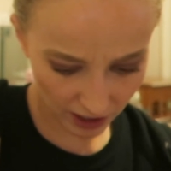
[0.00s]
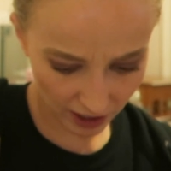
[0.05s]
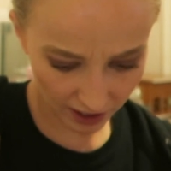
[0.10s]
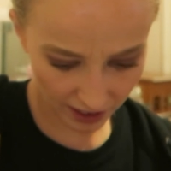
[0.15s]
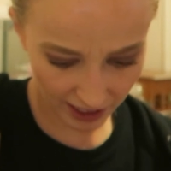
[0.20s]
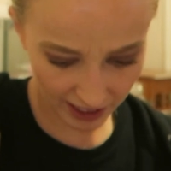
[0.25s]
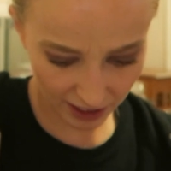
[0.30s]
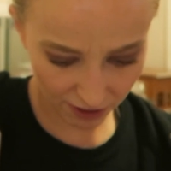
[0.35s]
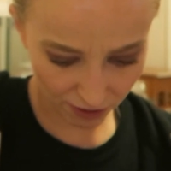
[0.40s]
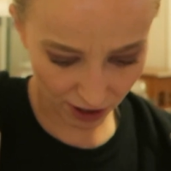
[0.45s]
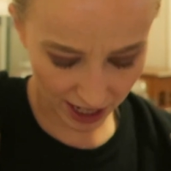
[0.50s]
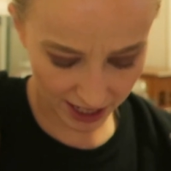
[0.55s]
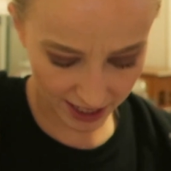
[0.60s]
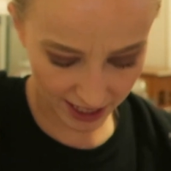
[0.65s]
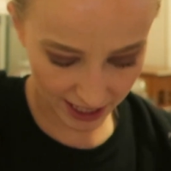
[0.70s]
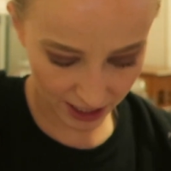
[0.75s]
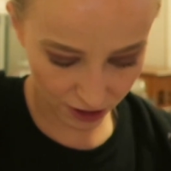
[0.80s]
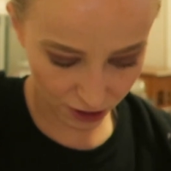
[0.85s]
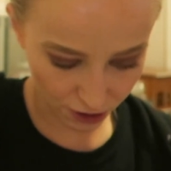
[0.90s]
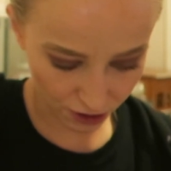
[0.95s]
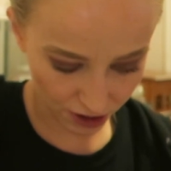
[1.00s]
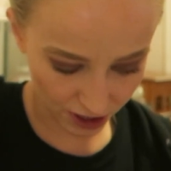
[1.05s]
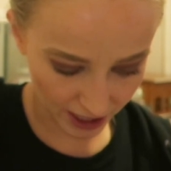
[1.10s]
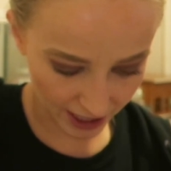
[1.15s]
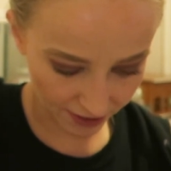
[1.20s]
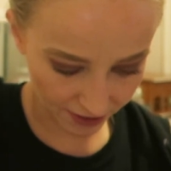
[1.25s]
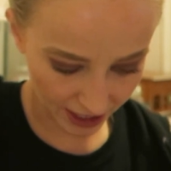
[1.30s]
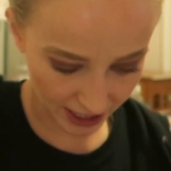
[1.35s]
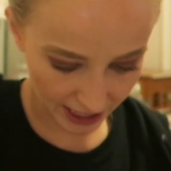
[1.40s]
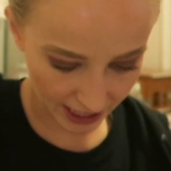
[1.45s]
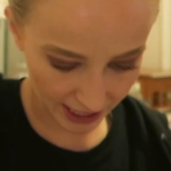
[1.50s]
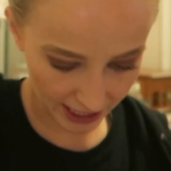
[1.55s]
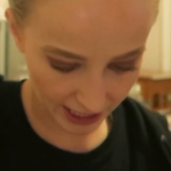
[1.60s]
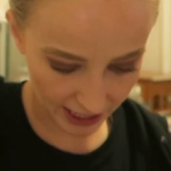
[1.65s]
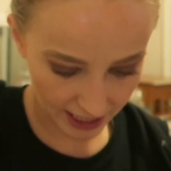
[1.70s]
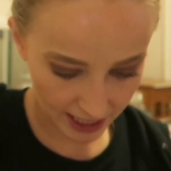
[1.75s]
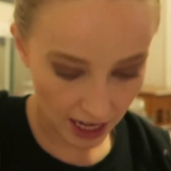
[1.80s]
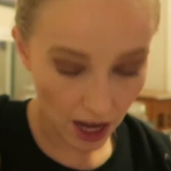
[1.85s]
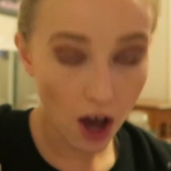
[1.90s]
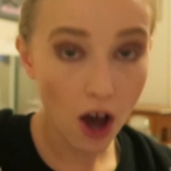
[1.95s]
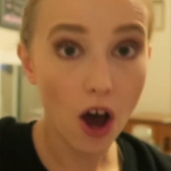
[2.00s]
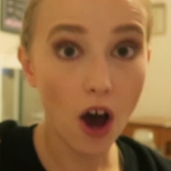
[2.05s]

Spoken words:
I think the rest is just DVDs.